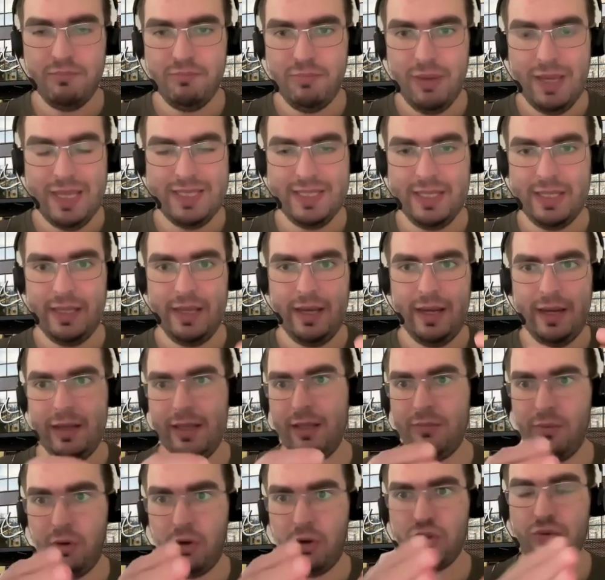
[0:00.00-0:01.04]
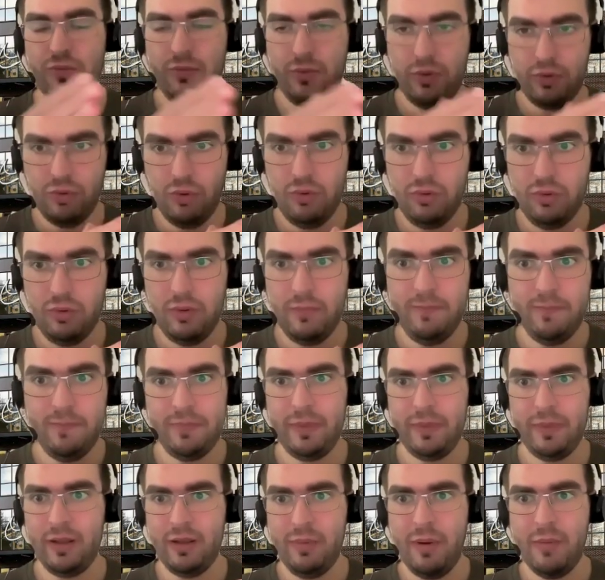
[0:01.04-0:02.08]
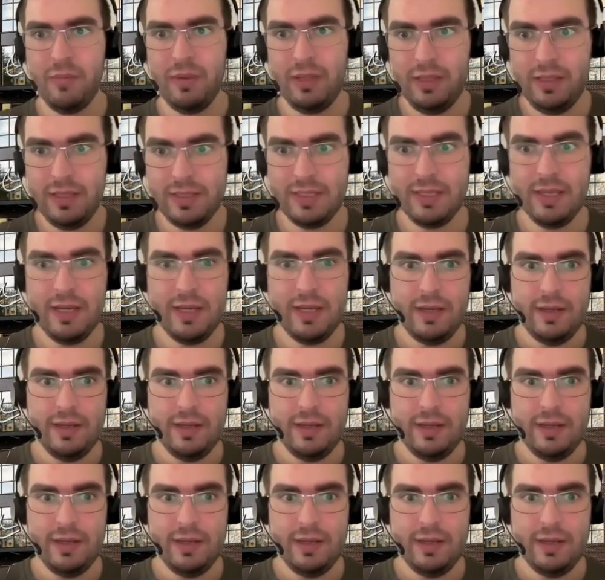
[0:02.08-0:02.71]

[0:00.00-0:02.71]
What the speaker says: basically inversion of control capabilities.